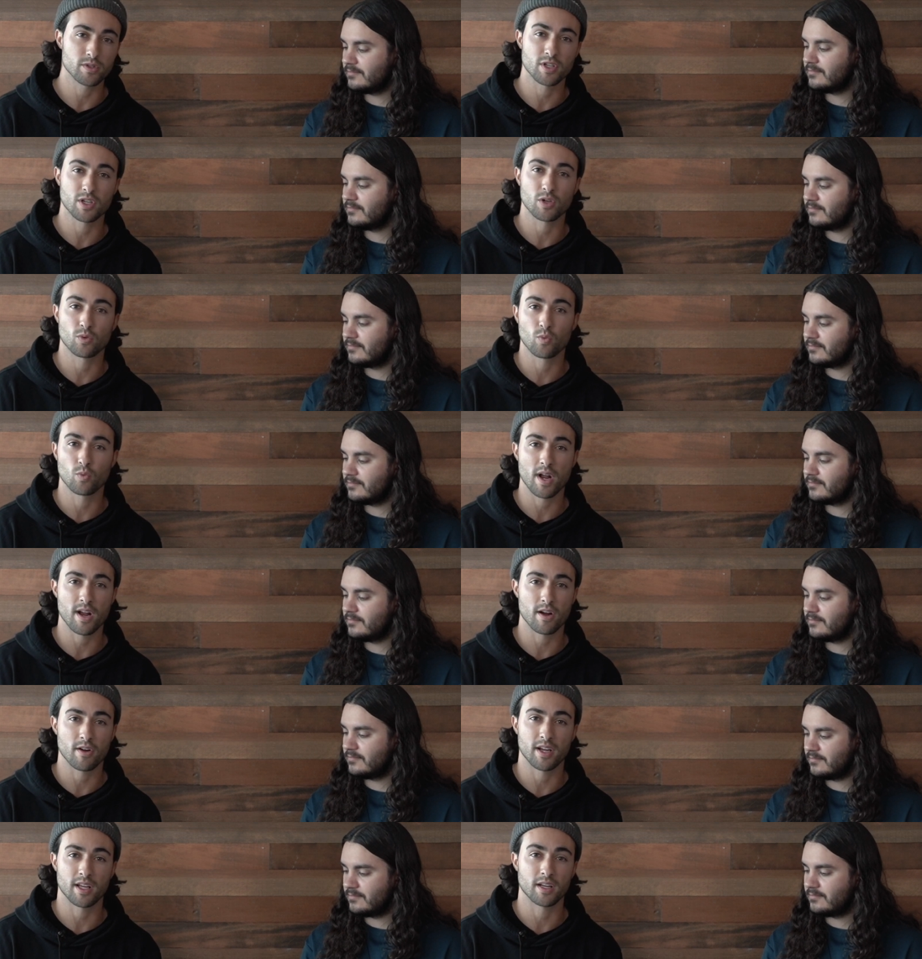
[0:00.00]
Speaker 1: You could
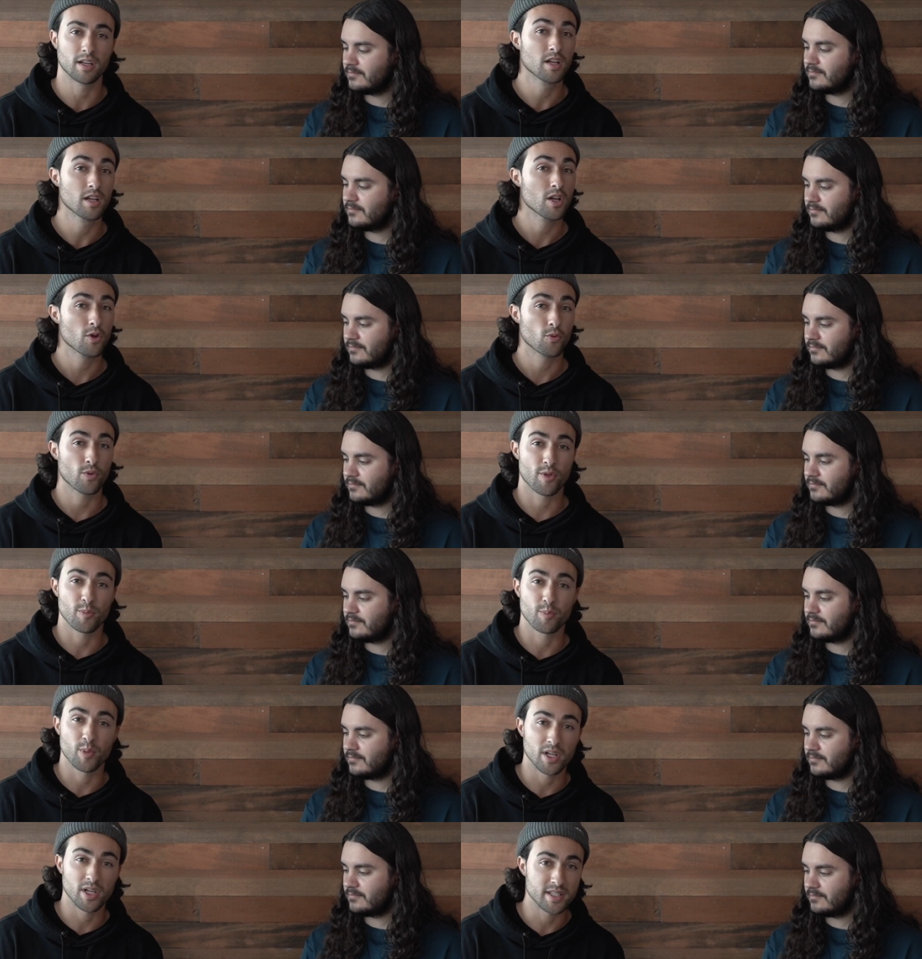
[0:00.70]
wear it with
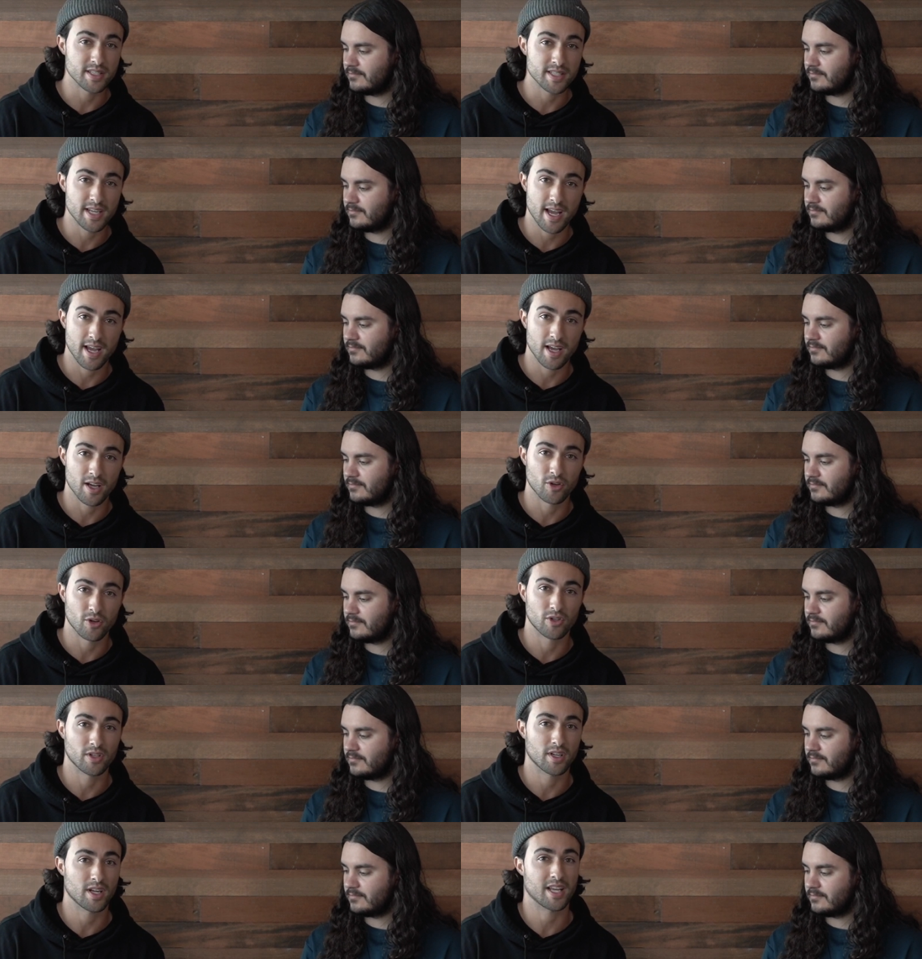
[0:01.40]
a button
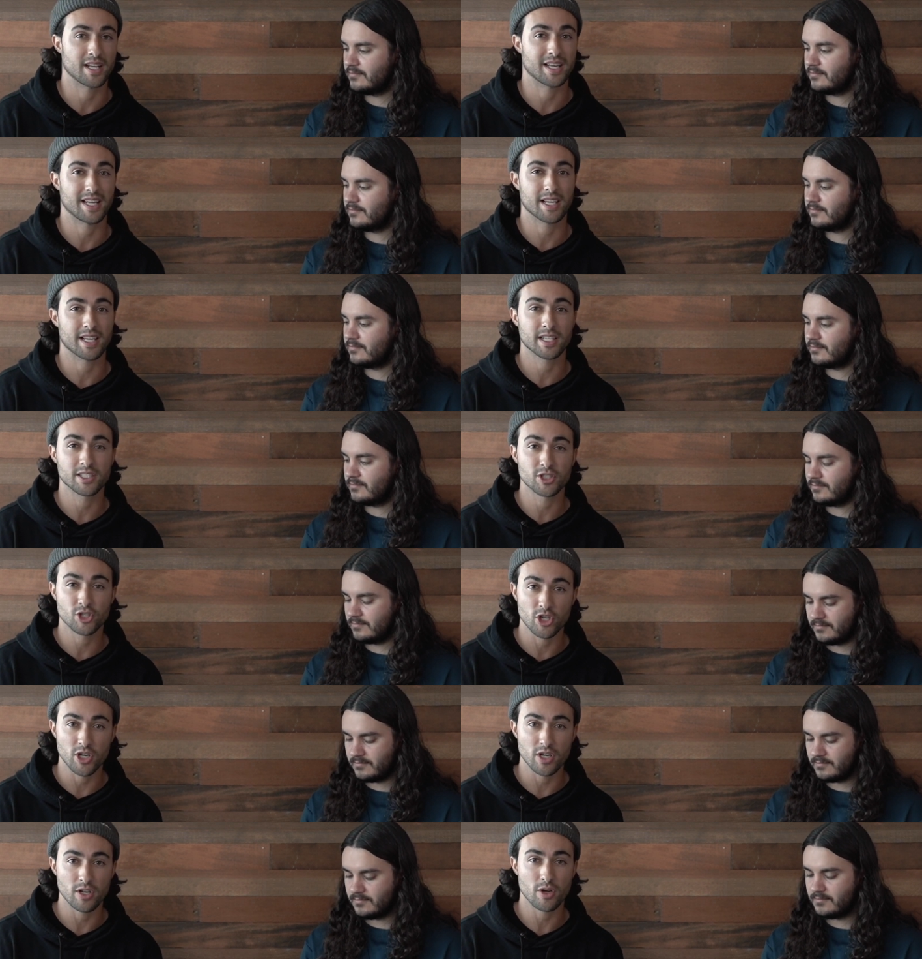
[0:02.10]
down and
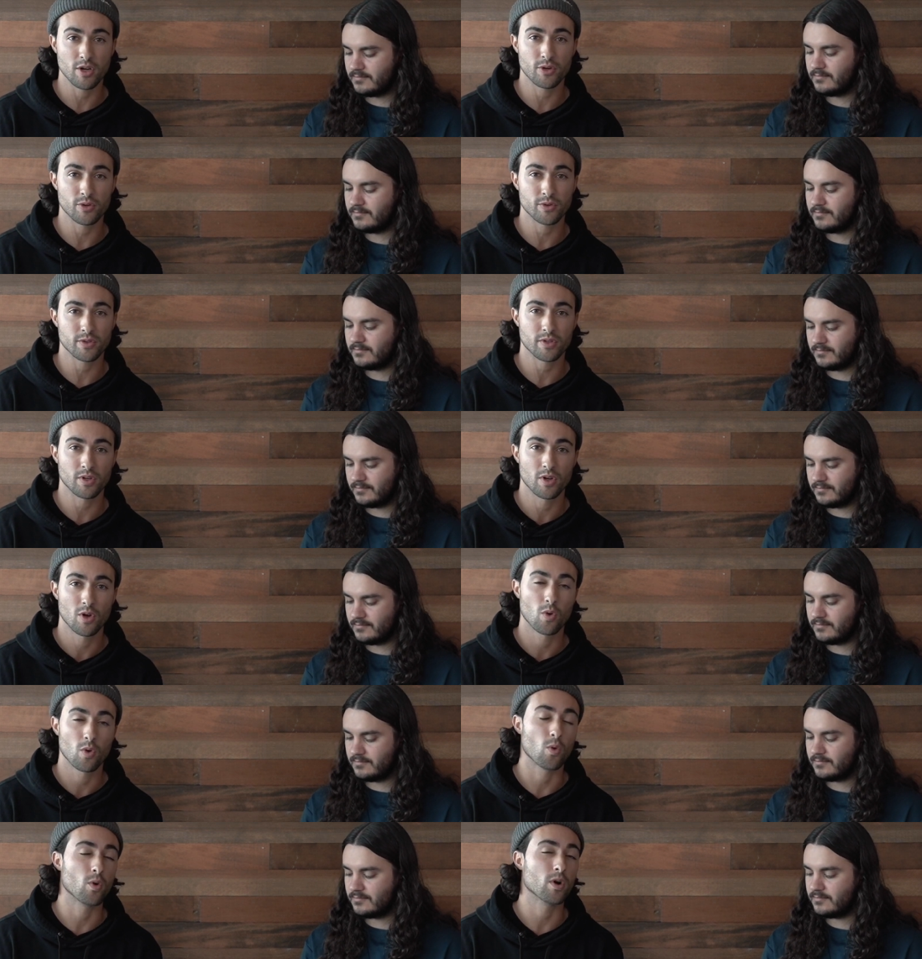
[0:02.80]
chinos,
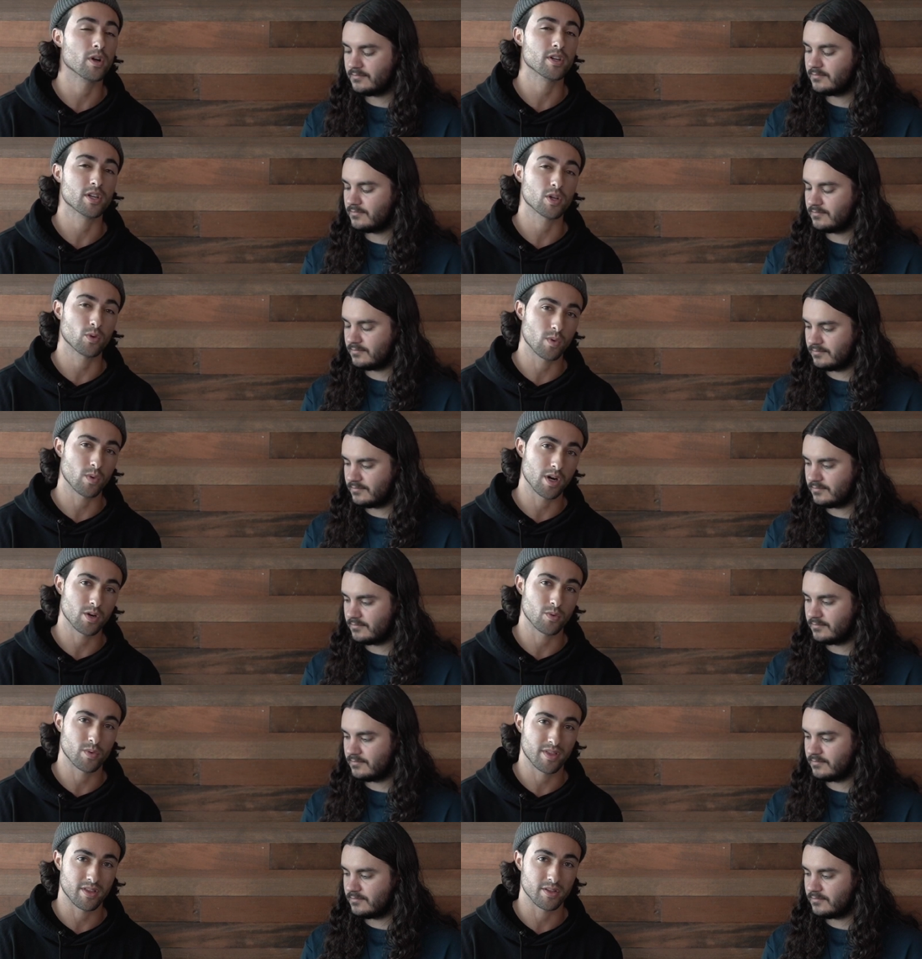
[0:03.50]
or you could
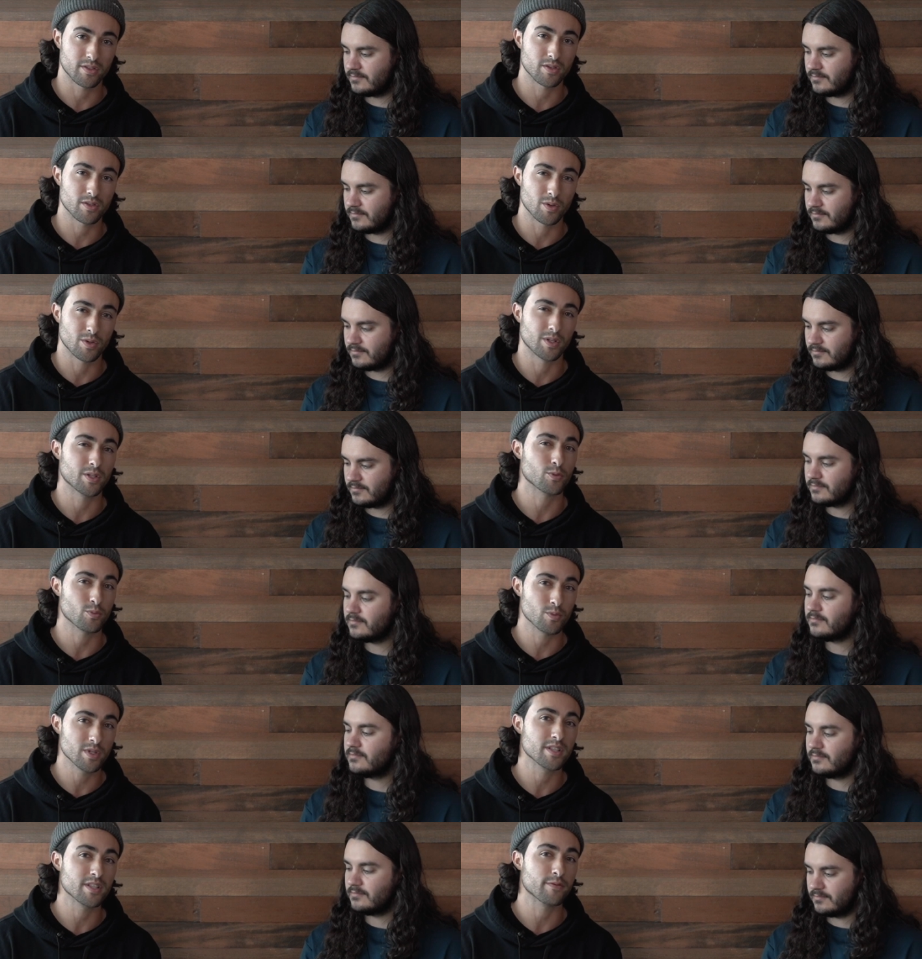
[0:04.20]
wear it with a suit.
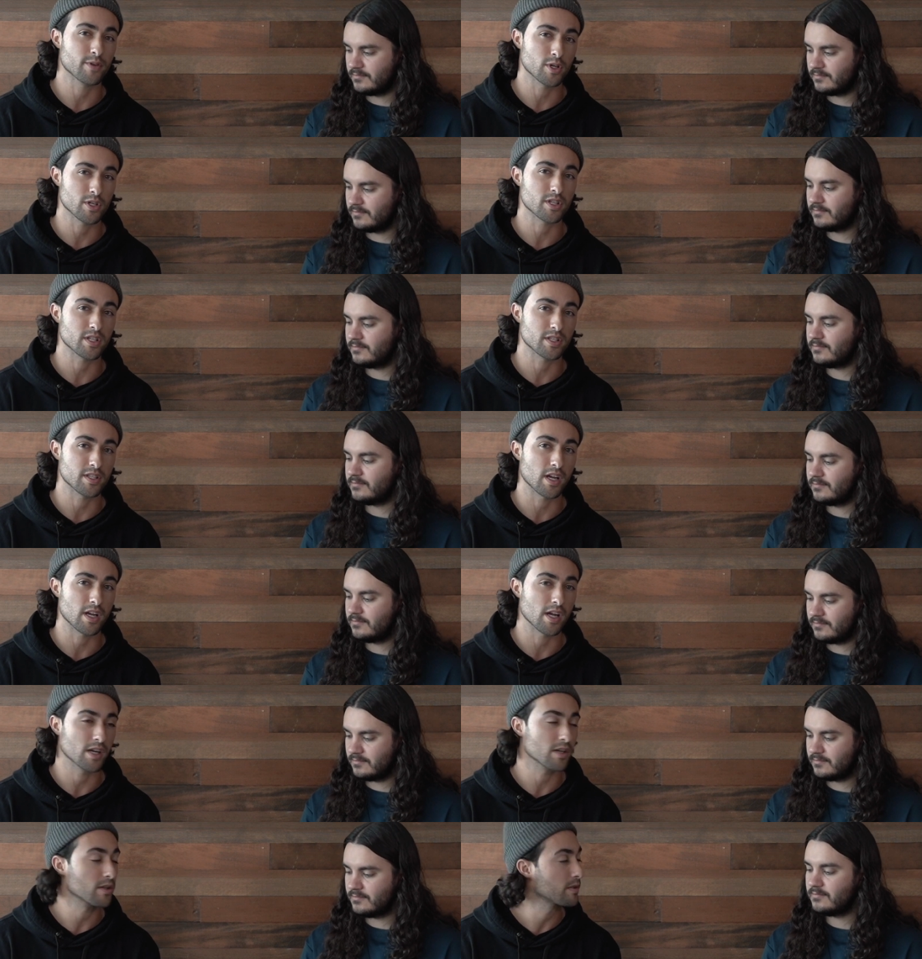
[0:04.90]
It's really
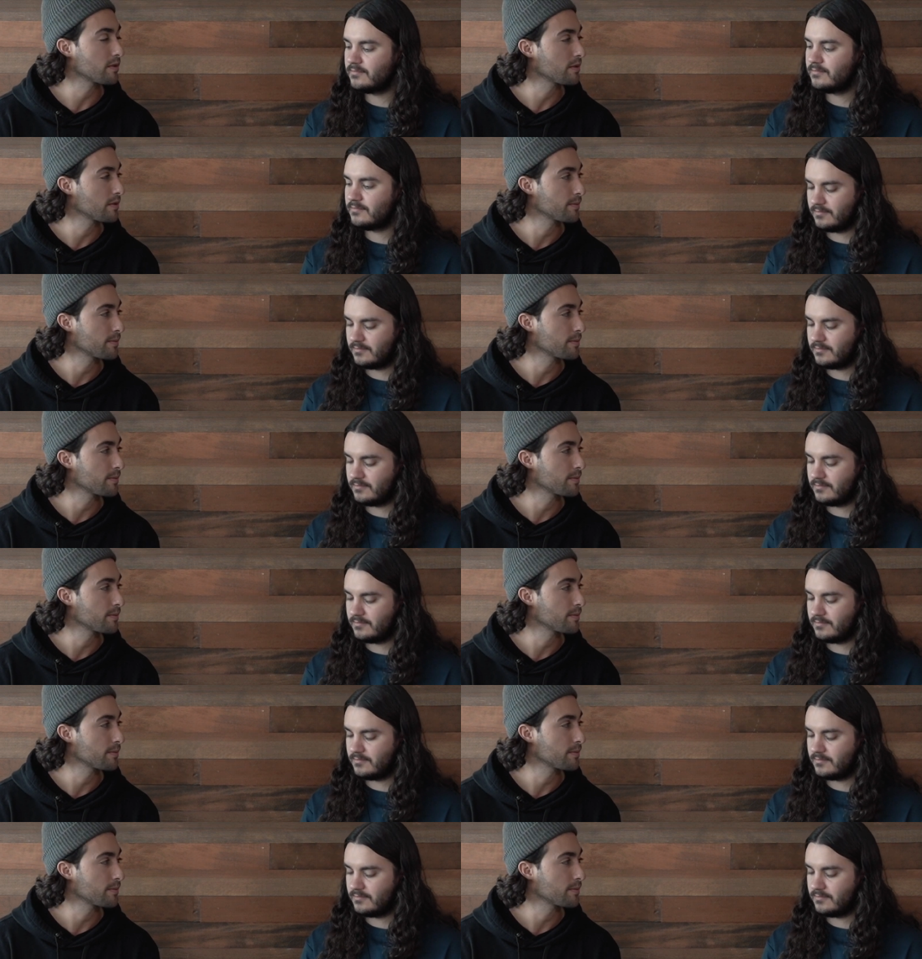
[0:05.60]
versatile.